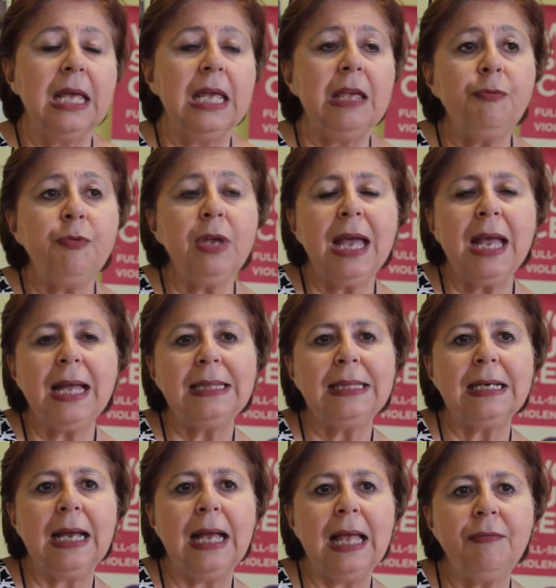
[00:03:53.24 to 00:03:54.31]
If we had
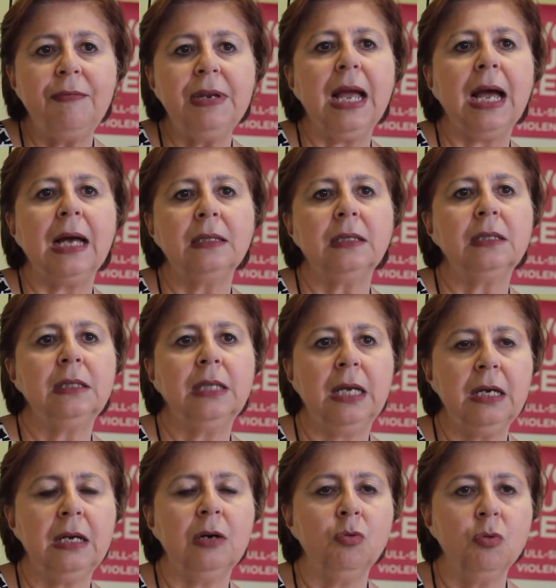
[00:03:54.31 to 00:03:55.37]
every other
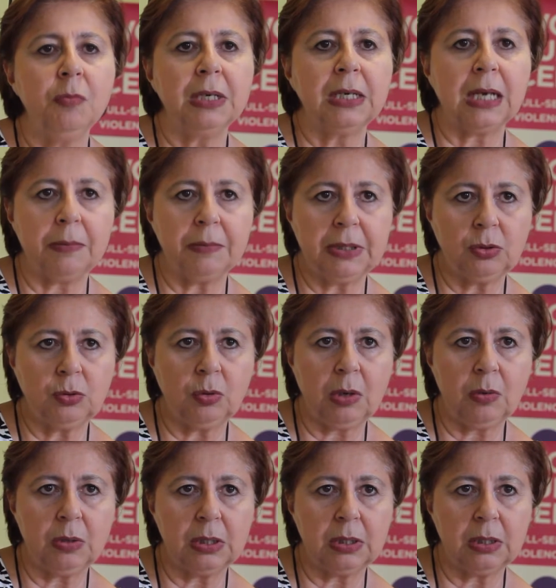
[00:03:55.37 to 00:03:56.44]
day a woman coming to
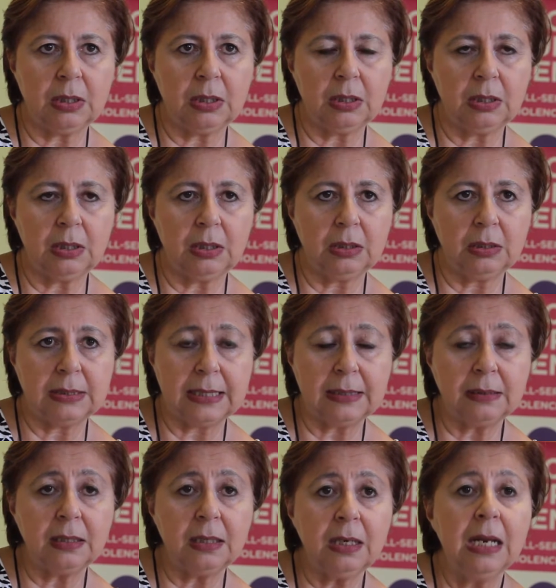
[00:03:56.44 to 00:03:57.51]
our
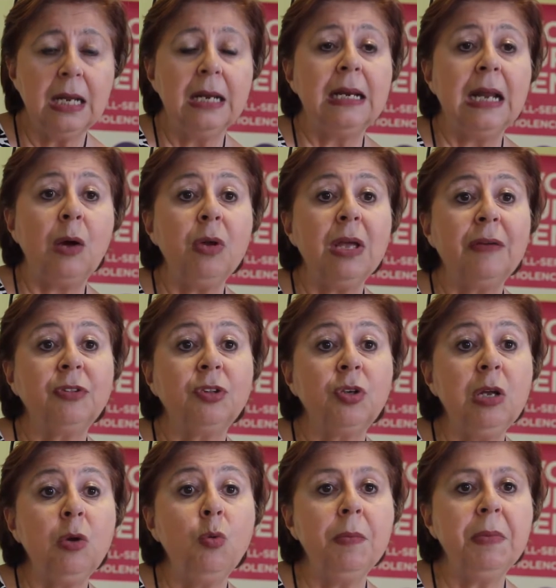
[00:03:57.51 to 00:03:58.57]
center, now we have
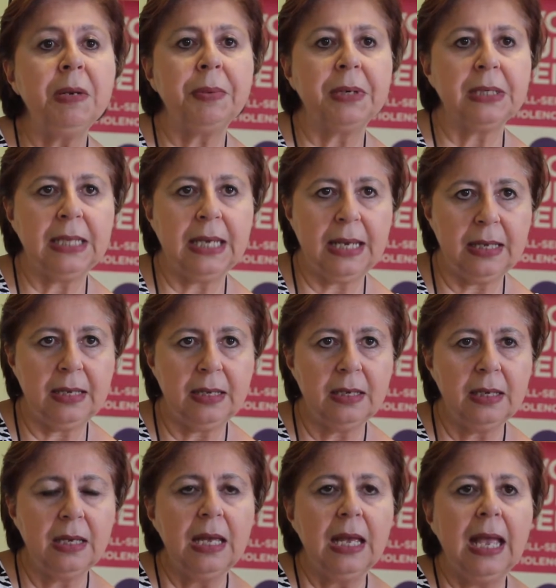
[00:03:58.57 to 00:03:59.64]
3 women per day.
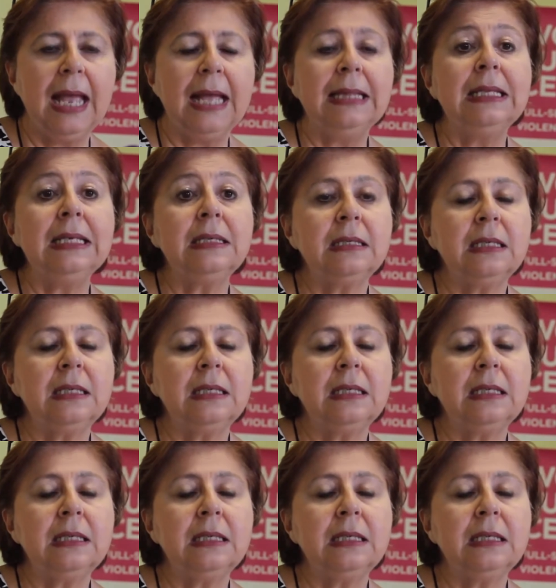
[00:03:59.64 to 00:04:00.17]
And this